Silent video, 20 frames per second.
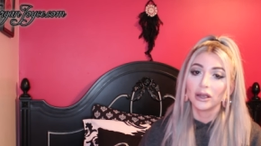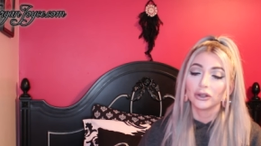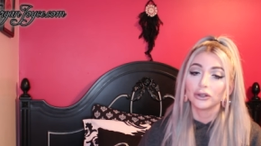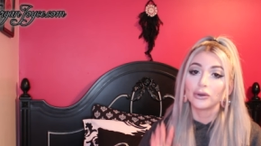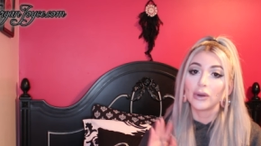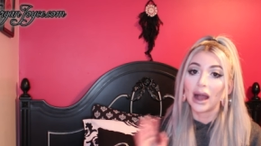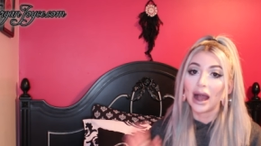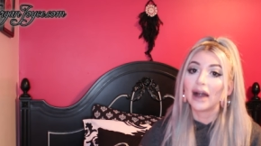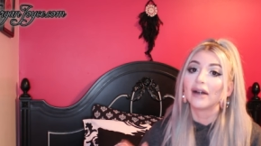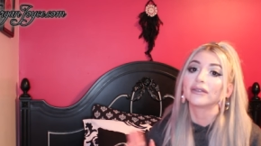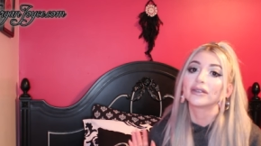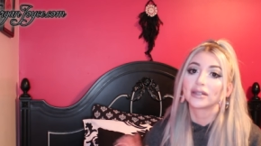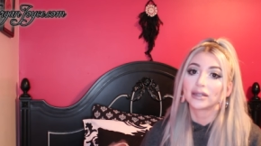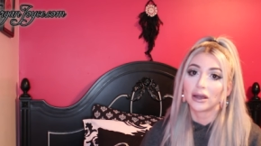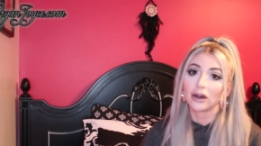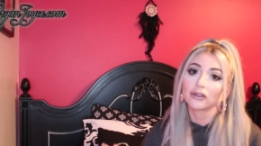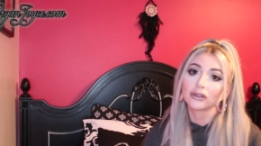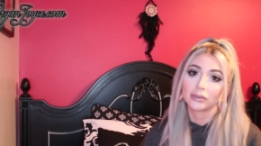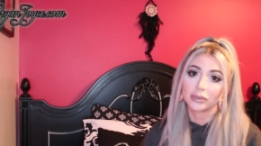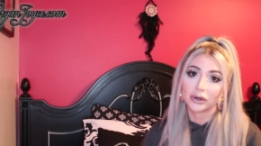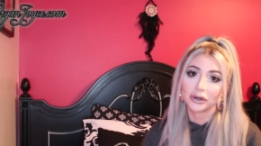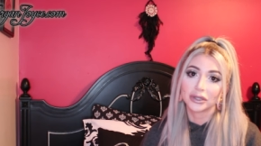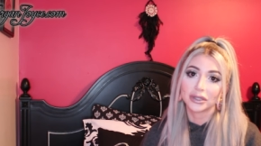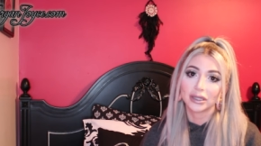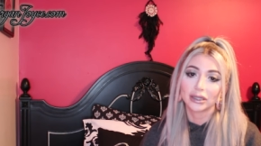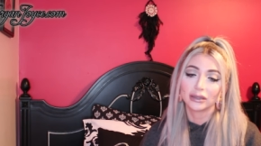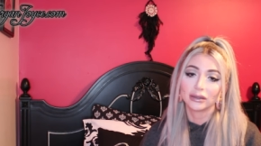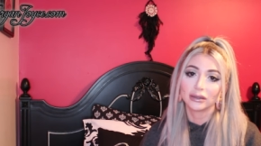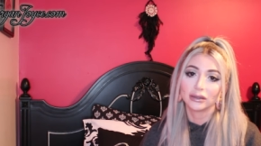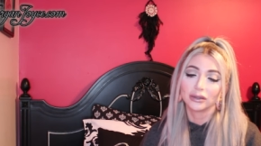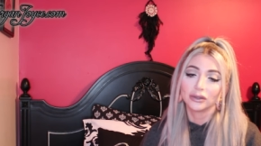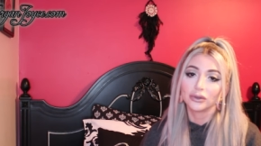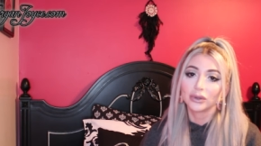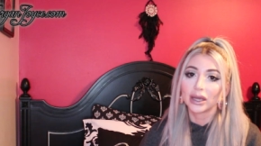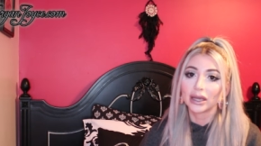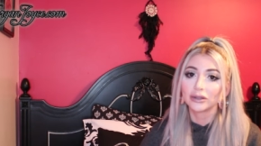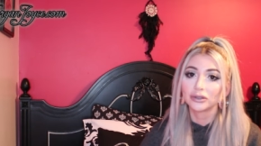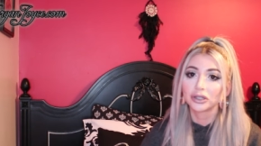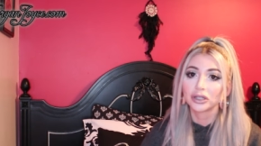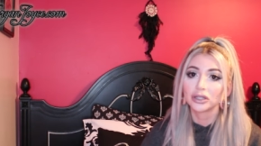you have to tell the person you
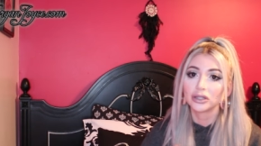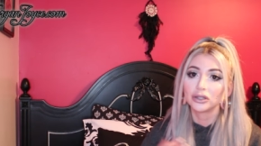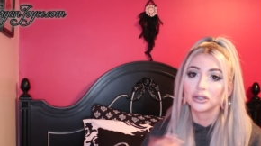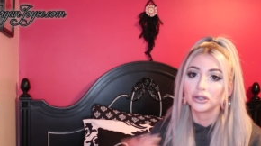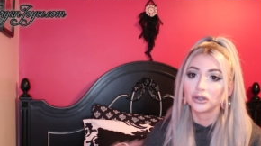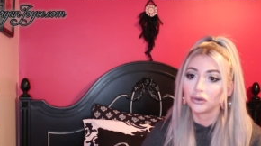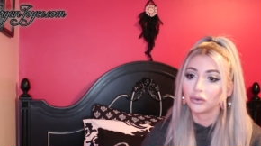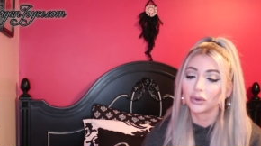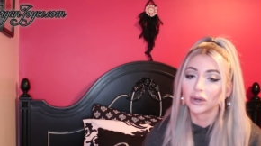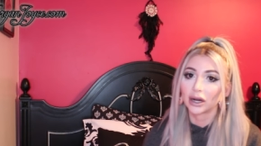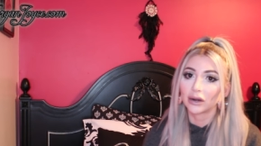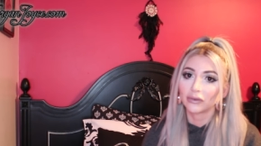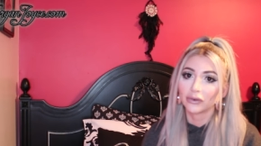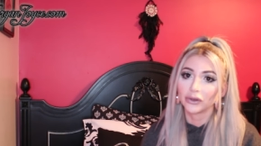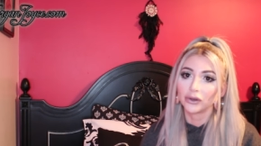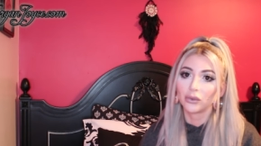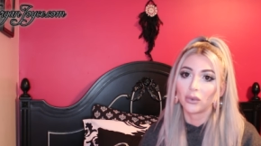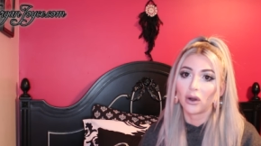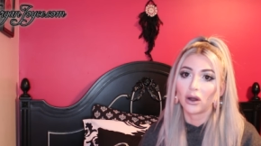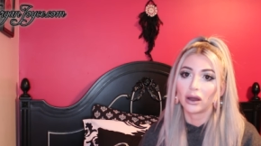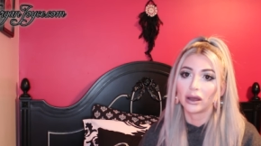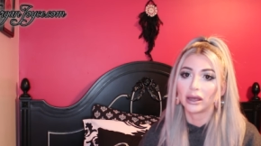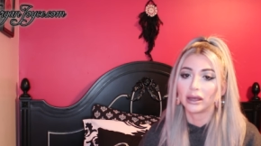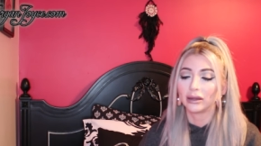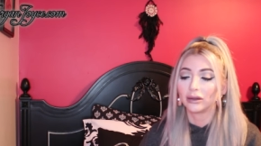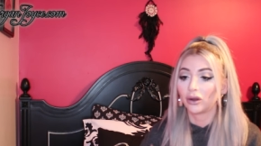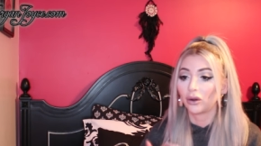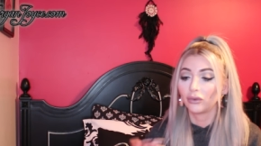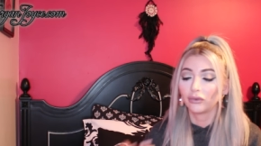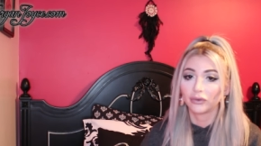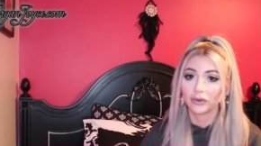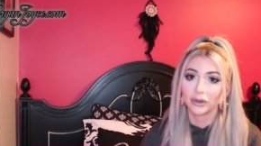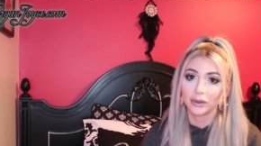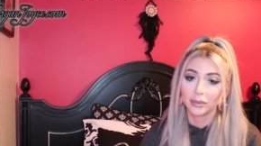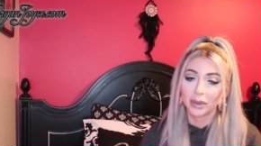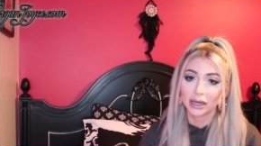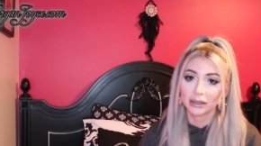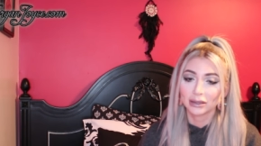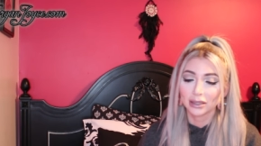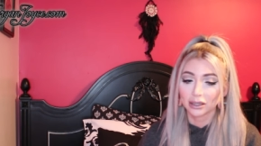can't just do whatever you want and hope for the
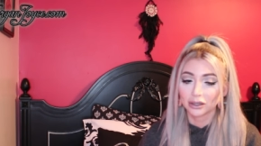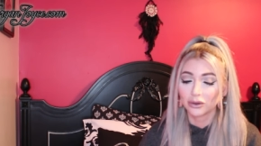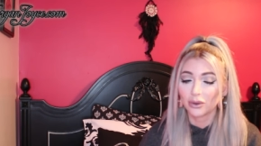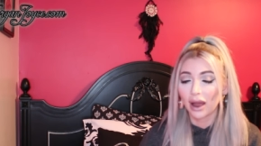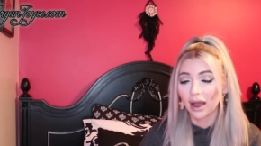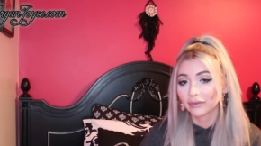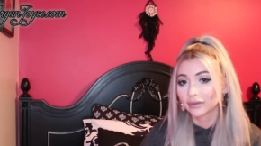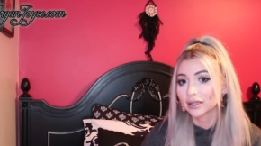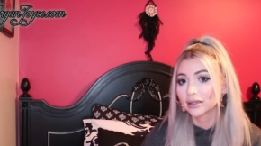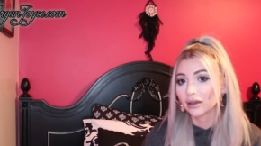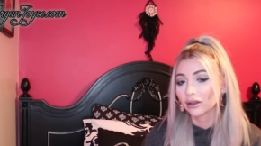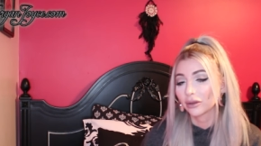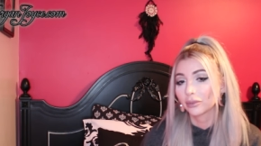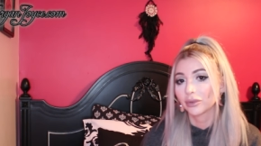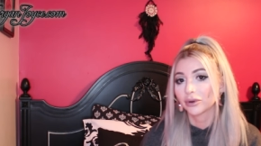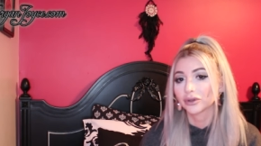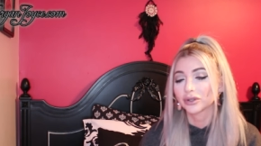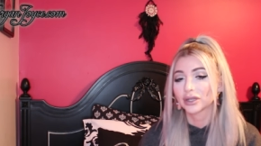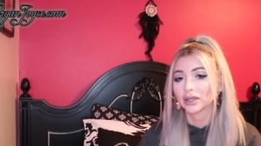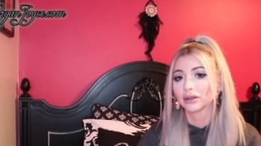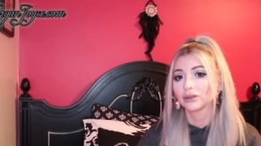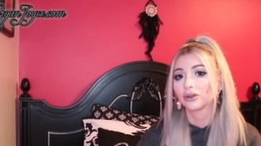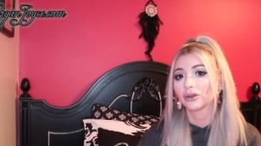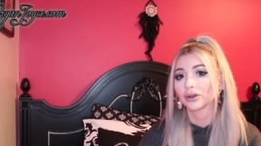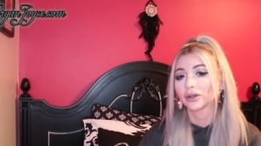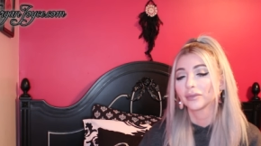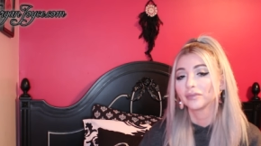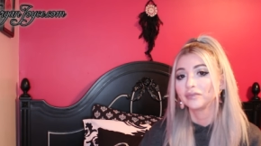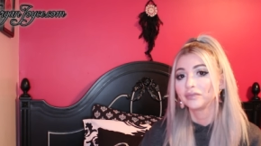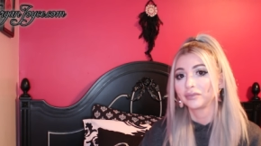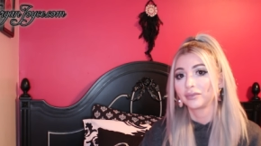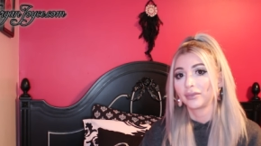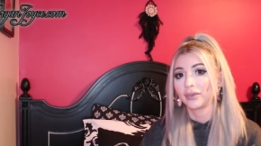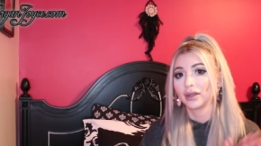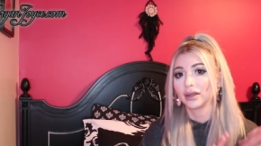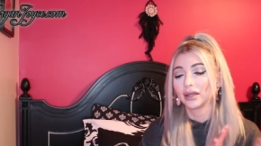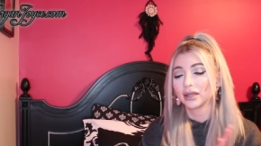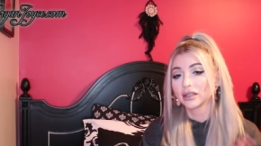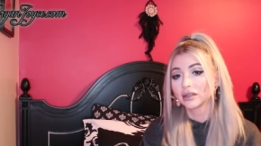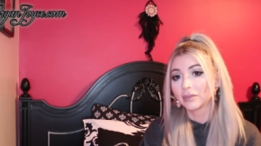best like you have to tell the person look
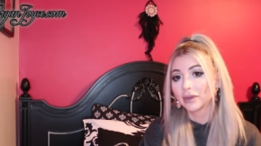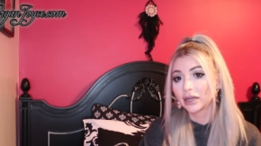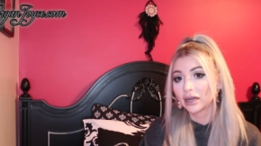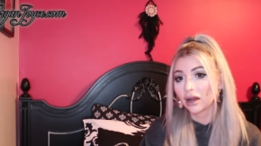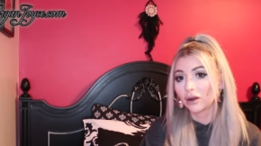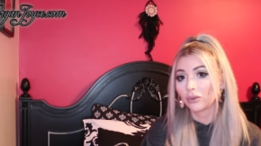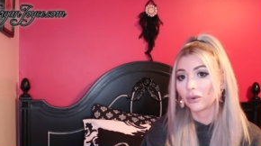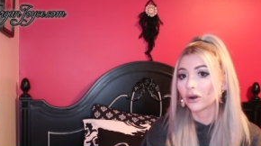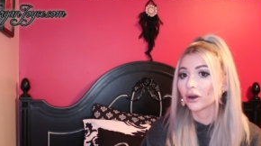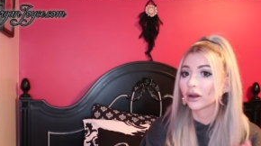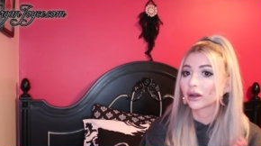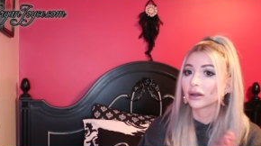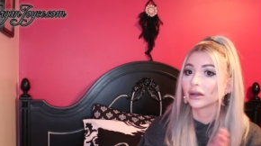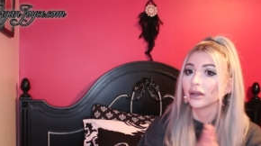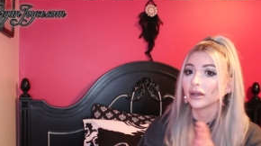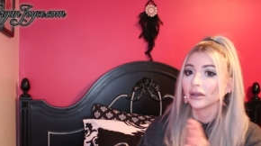this may not work